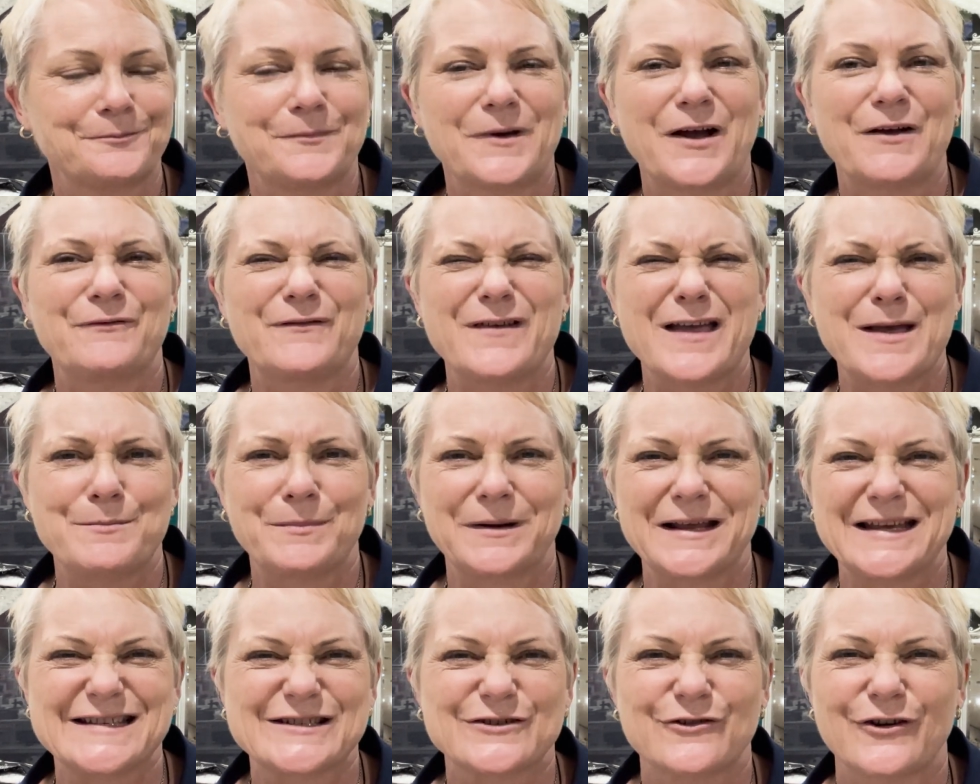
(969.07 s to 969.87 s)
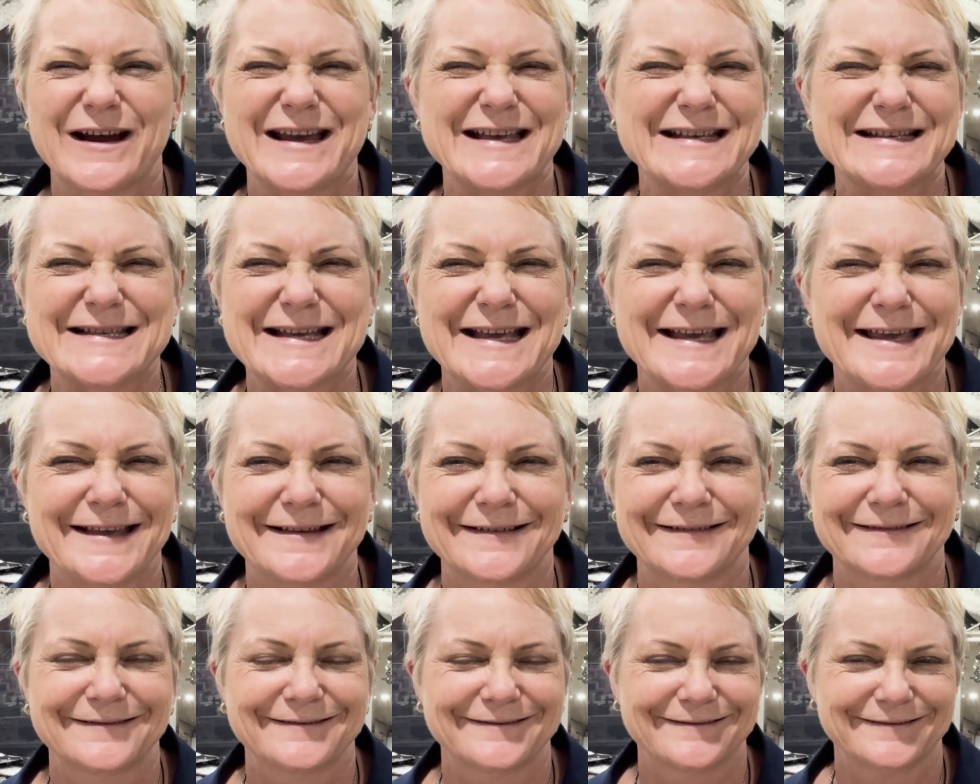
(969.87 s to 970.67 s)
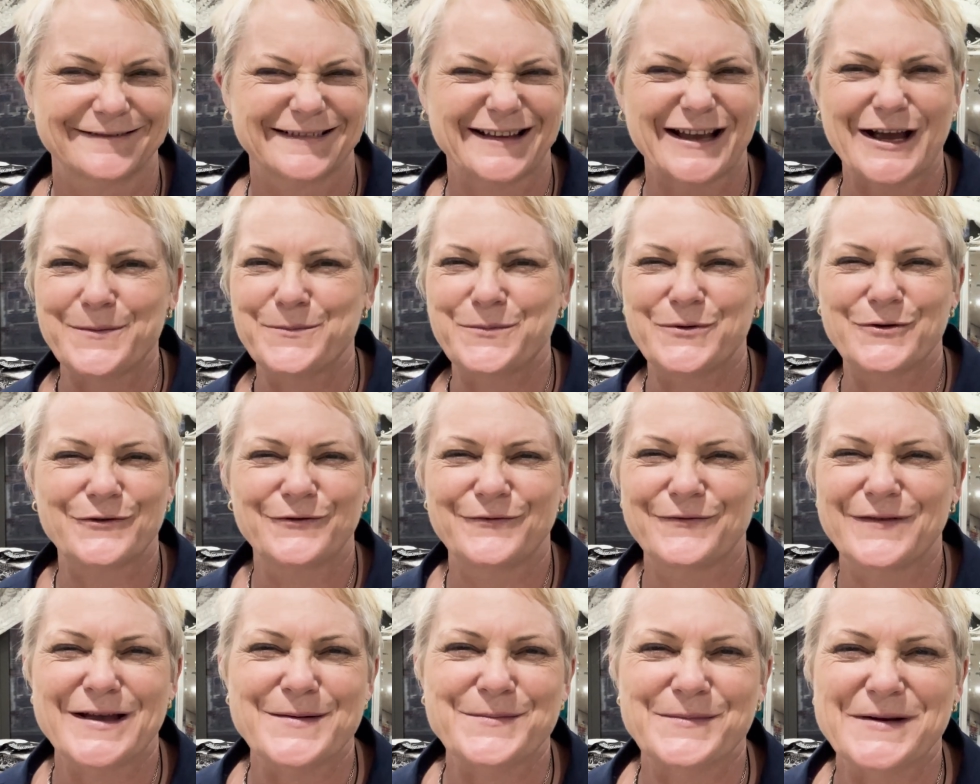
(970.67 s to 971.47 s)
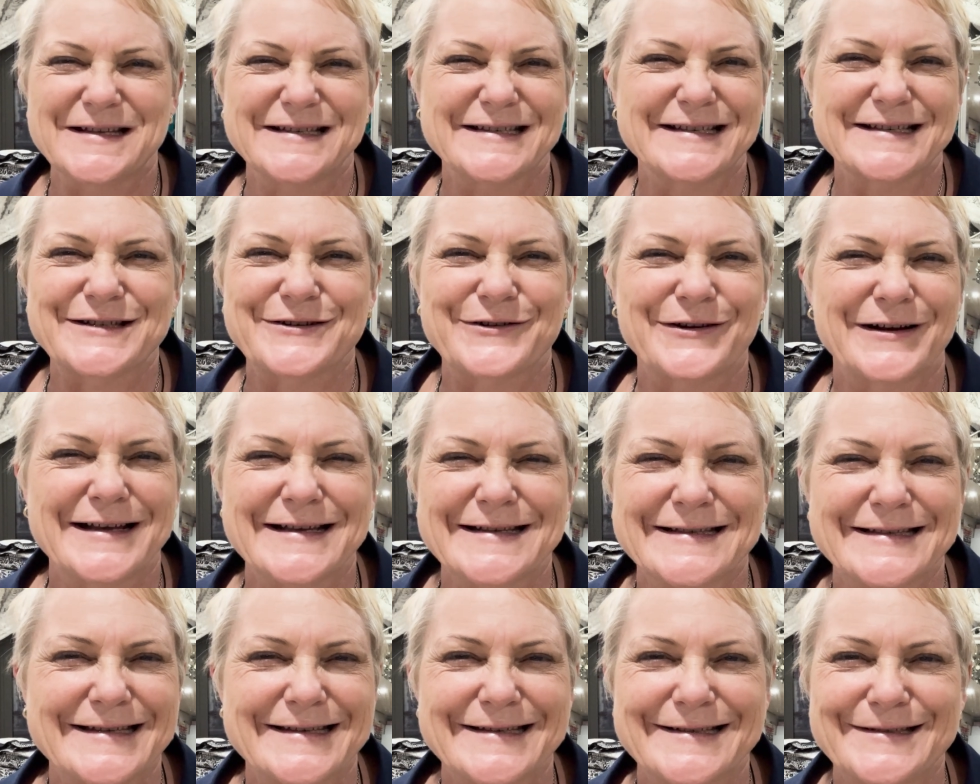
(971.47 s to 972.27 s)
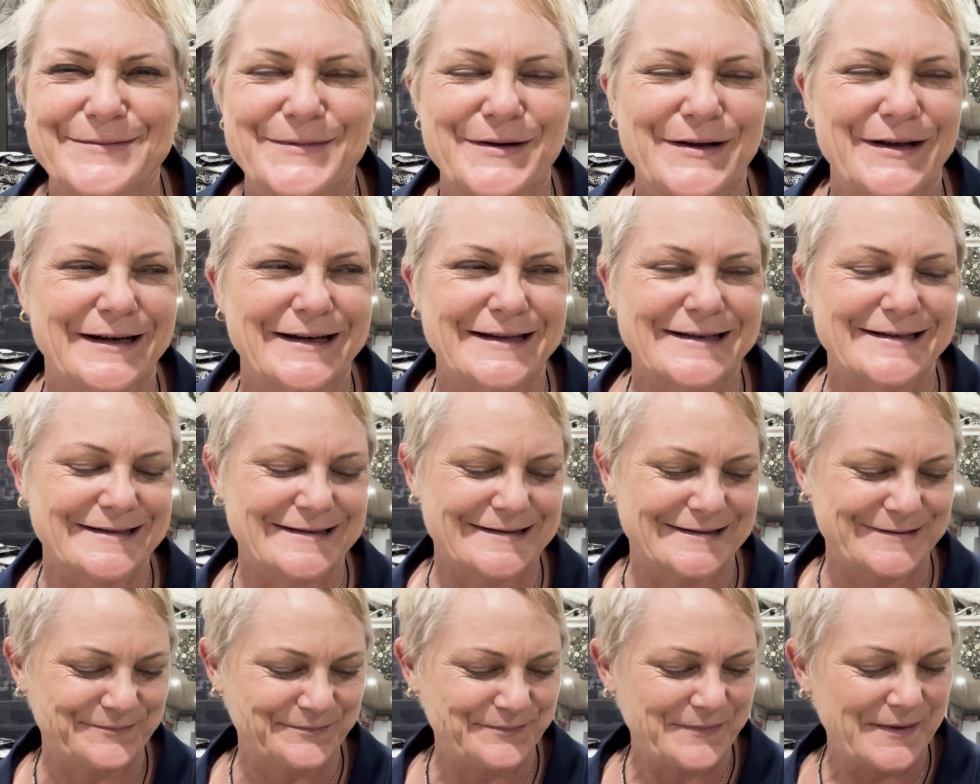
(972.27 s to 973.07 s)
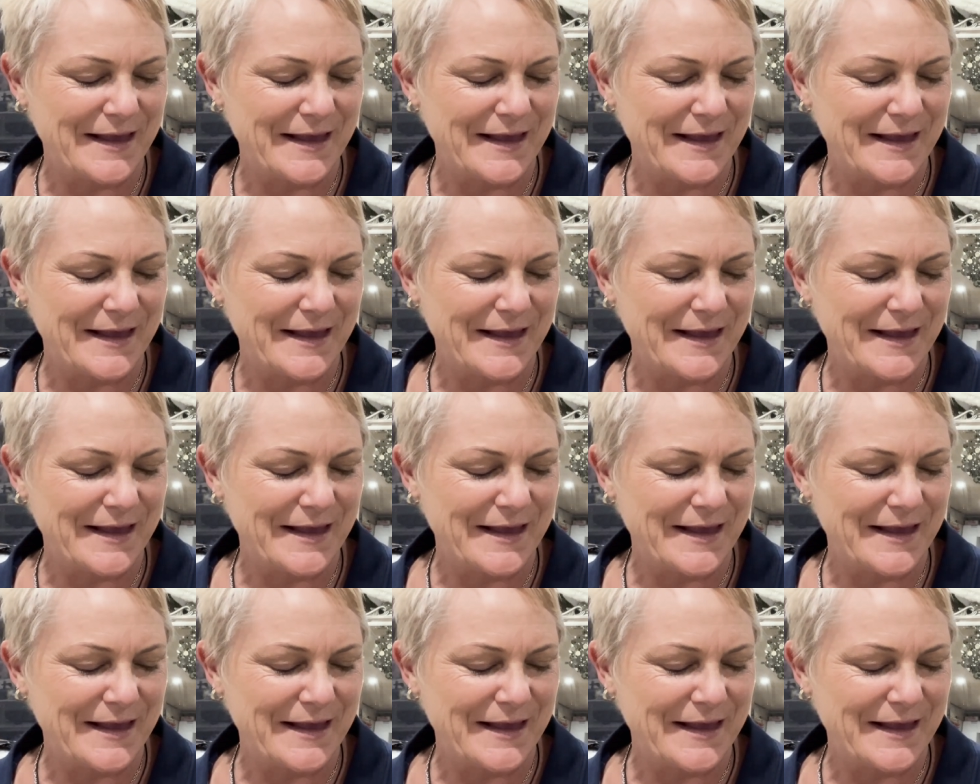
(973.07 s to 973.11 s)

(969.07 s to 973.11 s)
family's crazy. I hope your family's as crazy as mine is.